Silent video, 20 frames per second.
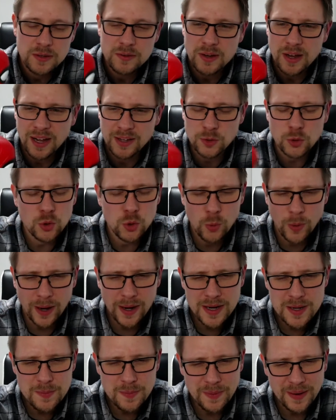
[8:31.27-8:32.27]
don't know
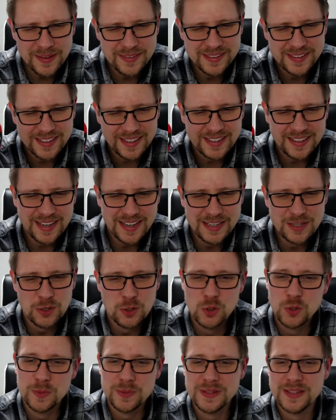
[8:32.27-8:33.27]
why, but I think I kind of
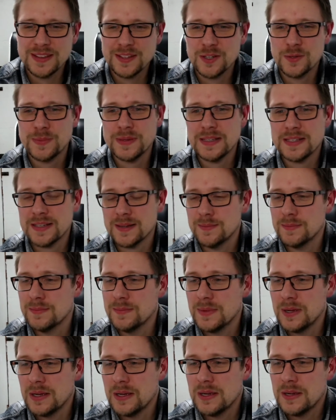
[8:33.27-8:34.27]
hoped that there'd be some
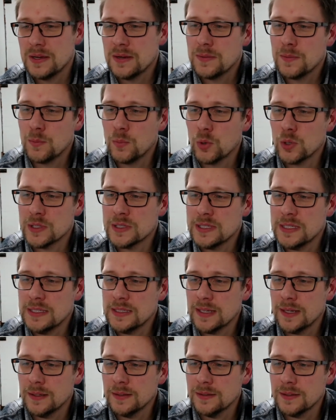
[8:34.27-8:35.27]
more
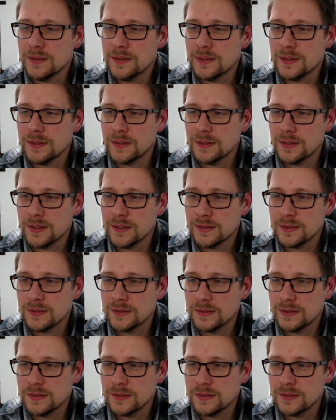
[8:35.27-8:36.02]
detail on it.